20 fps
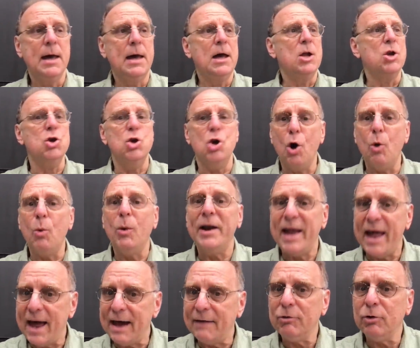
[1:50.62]
No one
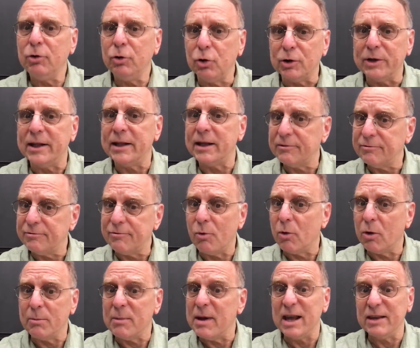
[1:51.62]
ever looked at that
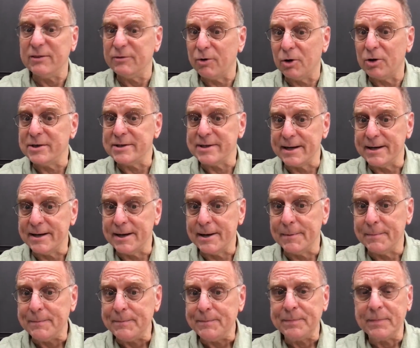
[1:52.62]
form as far as I know.
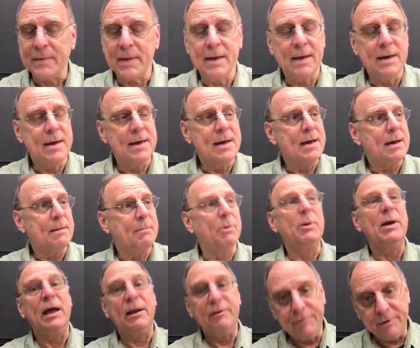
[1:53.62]
But we
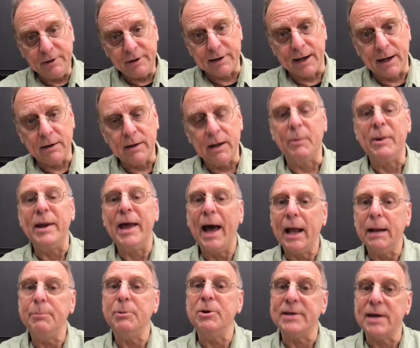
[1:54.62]
had to fill it out and we had
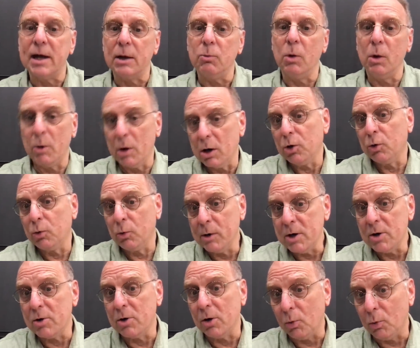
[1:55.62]
to put down what our career
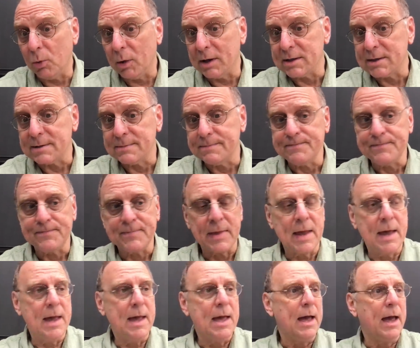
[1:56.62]
goal was.
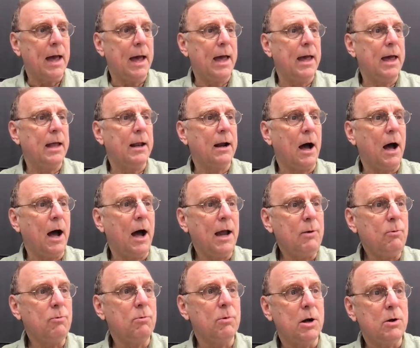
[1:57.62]
And I
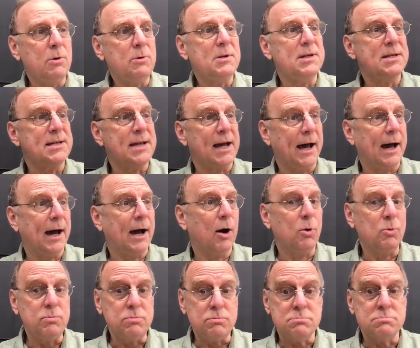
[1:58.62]
wrote
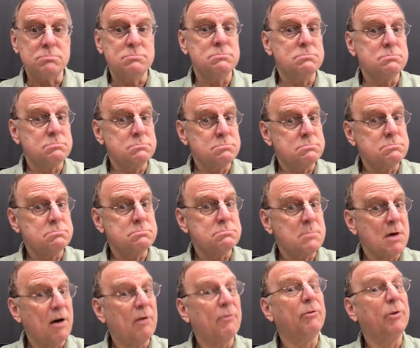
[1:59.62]
down
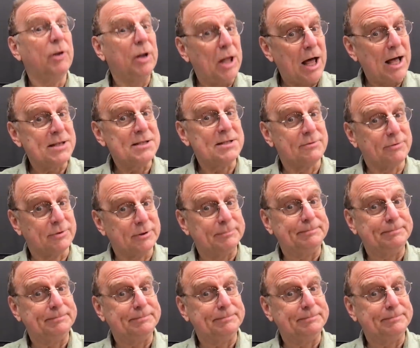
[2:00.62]
philosopher.